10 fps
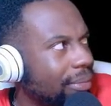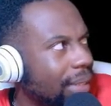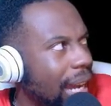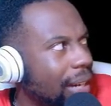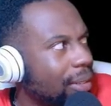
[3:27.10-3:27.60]

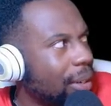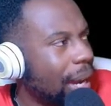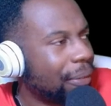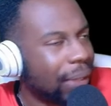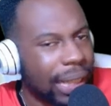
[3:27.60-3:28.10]
I don't know.
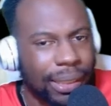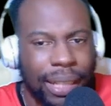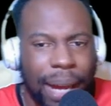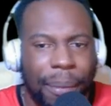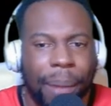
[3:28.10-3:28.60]
I feel like
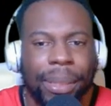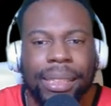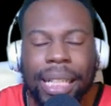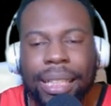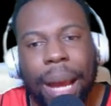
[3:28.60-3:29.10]
the I'm, I'm going to
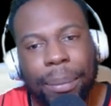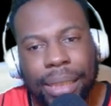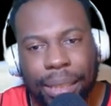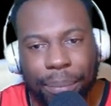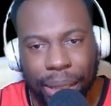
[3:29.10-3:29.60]
say I'm gonna
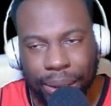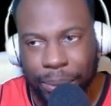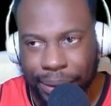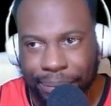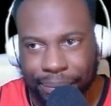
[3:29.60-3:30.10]
say the Bucks
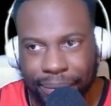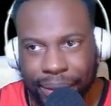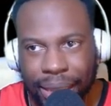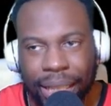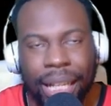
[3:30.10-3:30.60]
win.
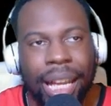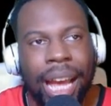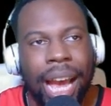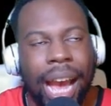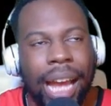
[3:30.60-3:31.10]

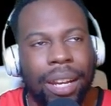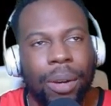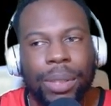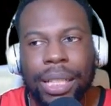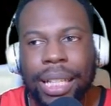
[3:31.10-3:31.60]
I
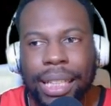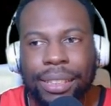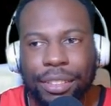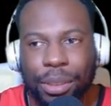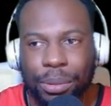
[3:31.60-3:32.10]
know the Knicks,
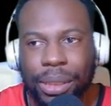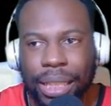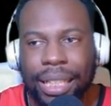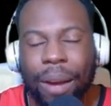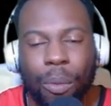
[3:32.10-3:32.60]
the two
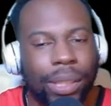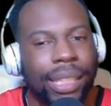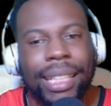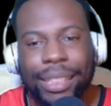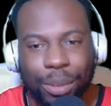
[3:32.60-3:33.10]
seed, and I want
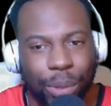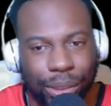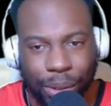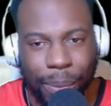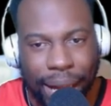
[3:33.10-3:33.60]
the Knicks to win
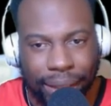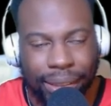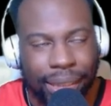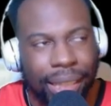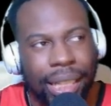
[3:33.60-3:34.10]
so bad.
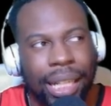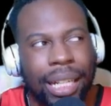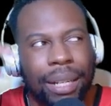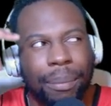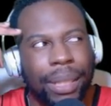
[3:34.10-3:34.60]

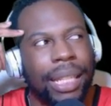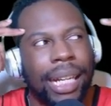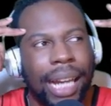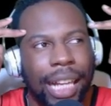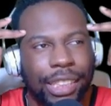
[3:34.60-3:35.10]
But,
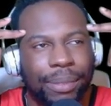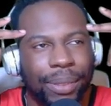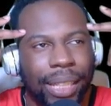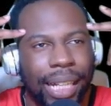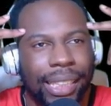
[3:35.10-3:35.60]
like, I just
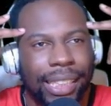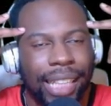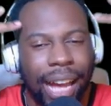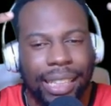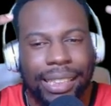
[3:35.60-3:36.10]
feel like
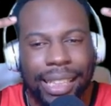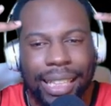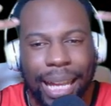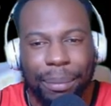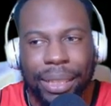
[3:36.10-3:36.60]
Giannis and
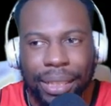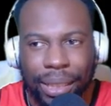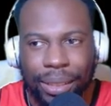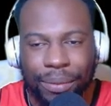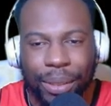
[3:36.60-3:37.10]
Damian
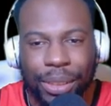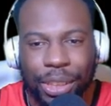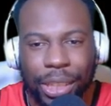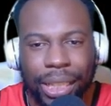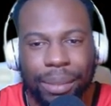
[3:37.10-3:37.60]
Lillard
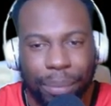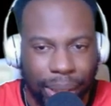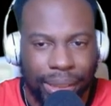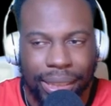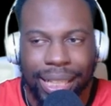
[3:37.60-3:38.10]
versus Jalen
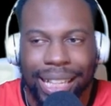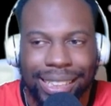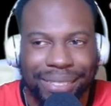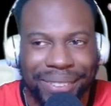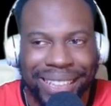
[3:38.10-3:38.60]
Brunson, I
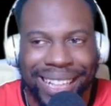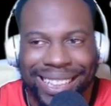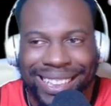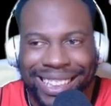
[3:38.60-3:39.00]
just feel like